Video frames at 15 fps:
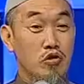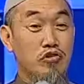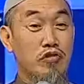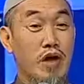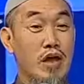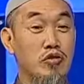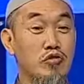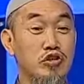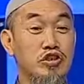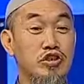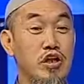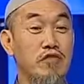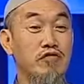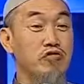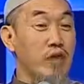You try to
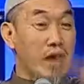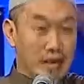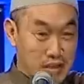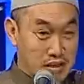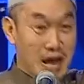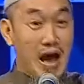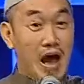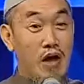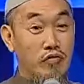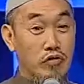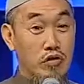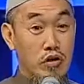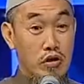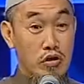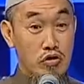shift to another
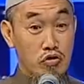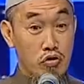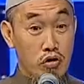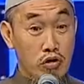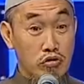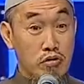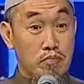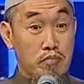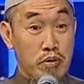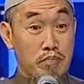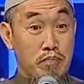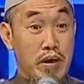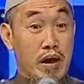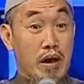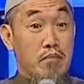house you got to
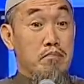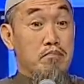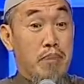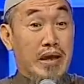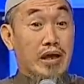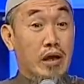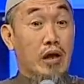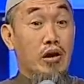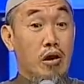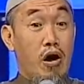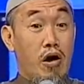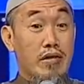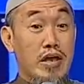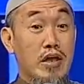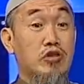prepare a big
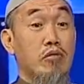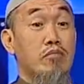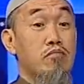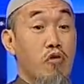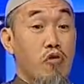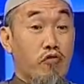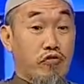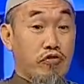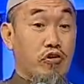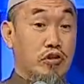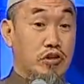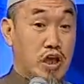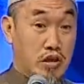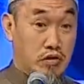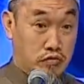lorry to move your